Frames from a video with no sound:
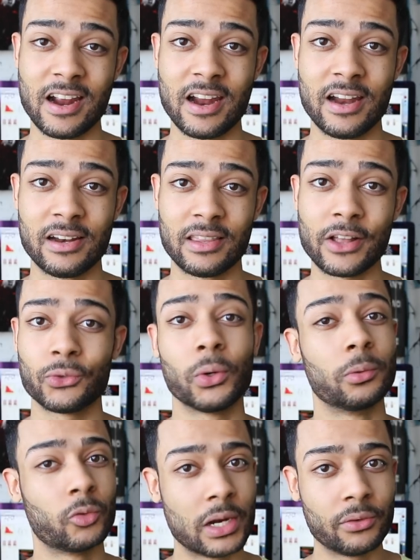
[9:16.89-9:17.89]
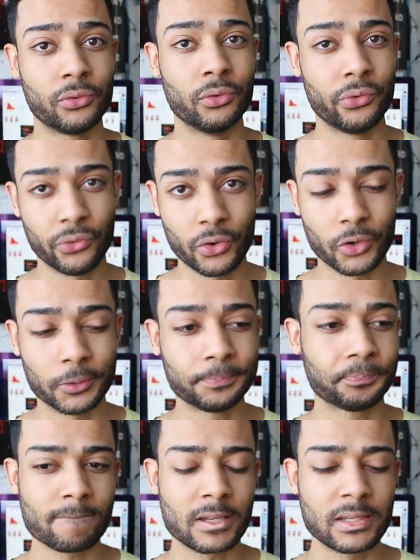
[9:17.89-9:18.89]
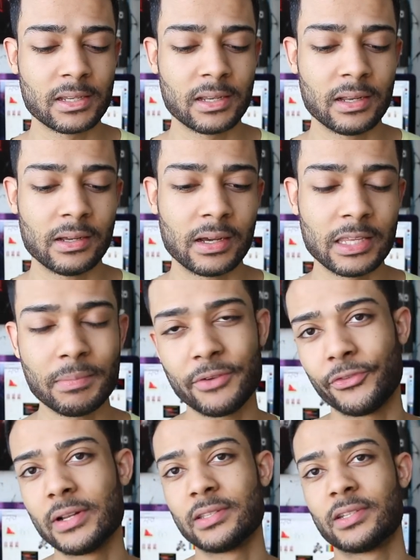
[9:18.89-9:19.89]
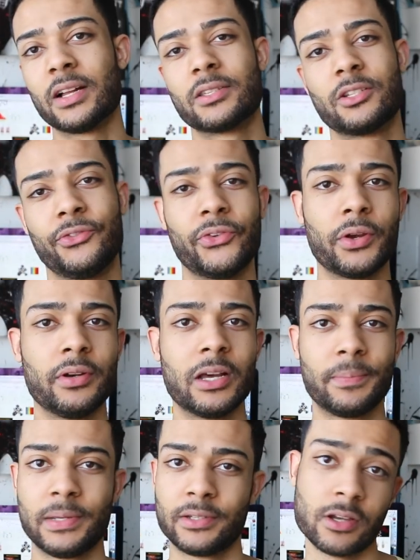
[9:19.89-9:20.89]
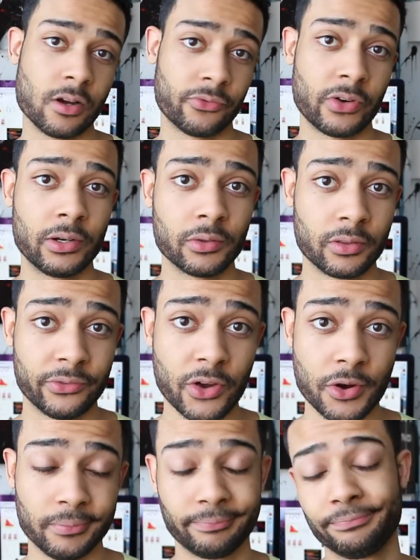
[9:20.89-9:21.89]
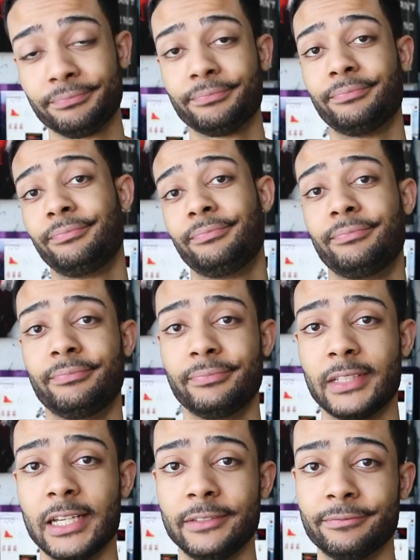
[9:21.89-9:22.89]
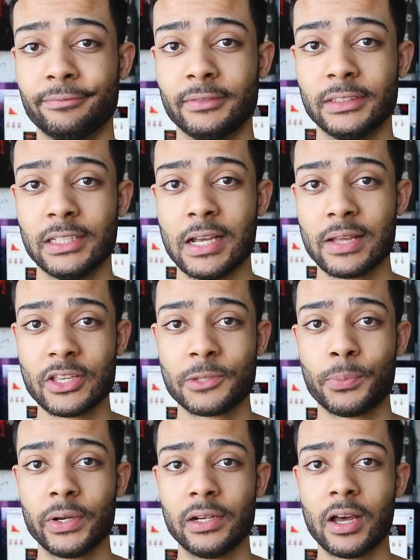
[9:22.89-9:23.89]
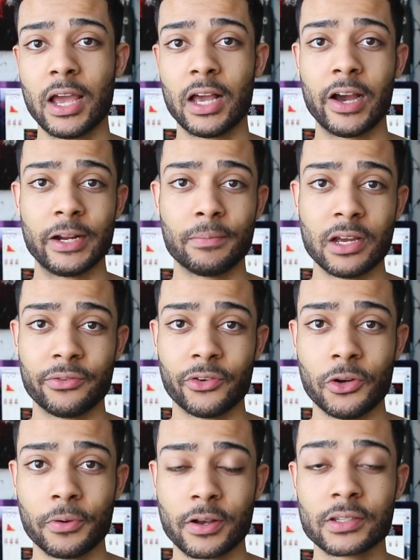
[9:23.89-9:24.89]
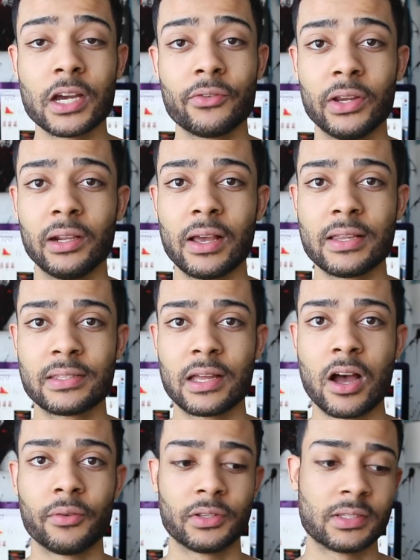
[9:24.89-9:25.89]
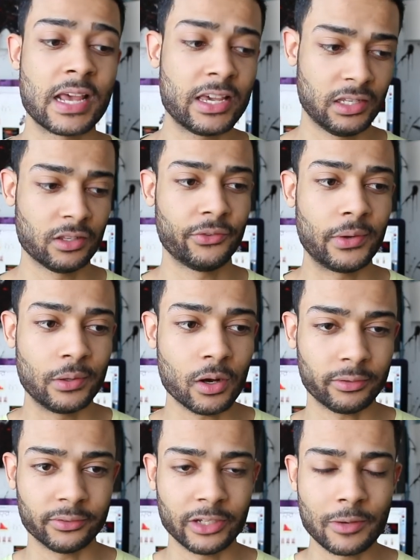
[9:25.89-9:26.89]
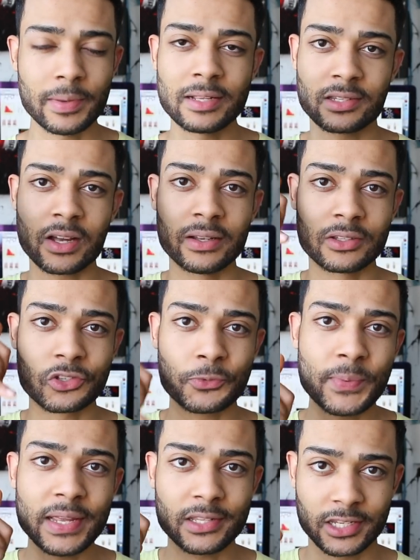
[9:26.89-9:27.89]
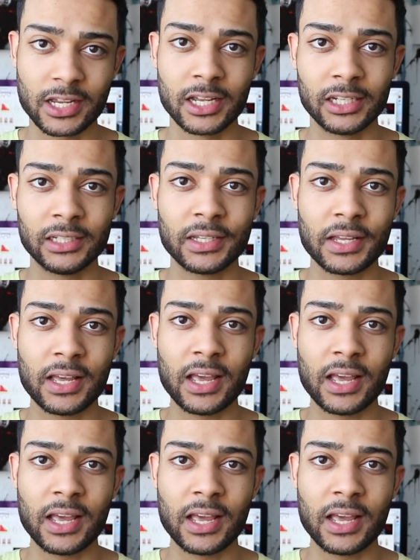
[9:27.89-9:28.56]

and that's what I'm grateful for. And then my friend starts to phone up his girlfriend on the phone. Okay, at this point, I hide my phone because I realized that after taking the phone off of him and starting to speak to her,